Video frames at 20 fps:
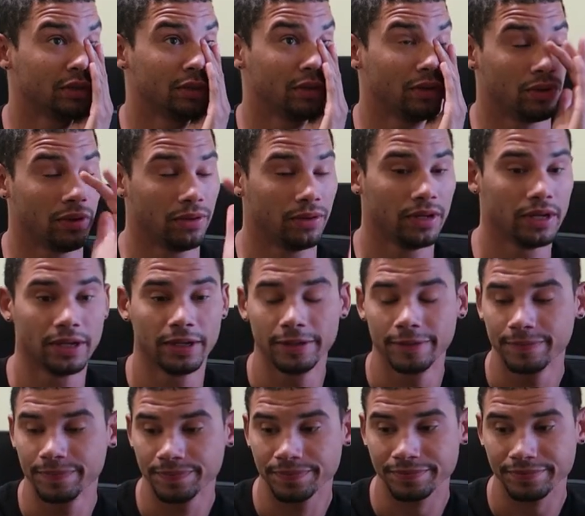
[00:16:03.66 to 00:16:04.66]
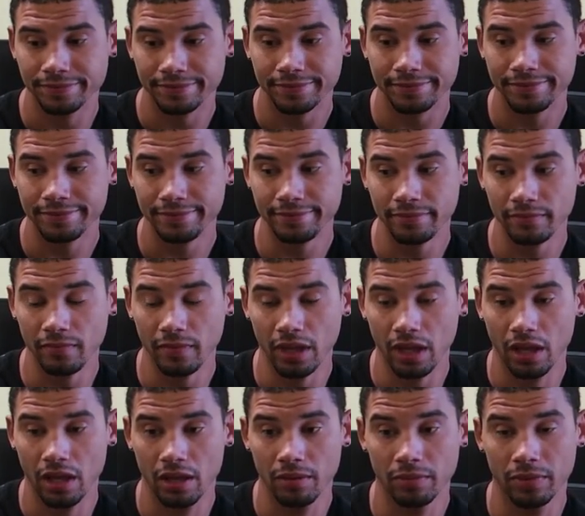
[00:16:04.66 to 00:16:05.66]
going on.
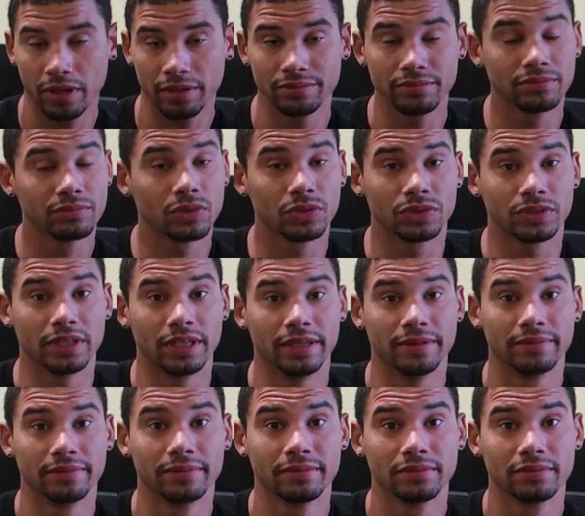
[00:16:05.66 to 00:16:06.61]
But we'll see.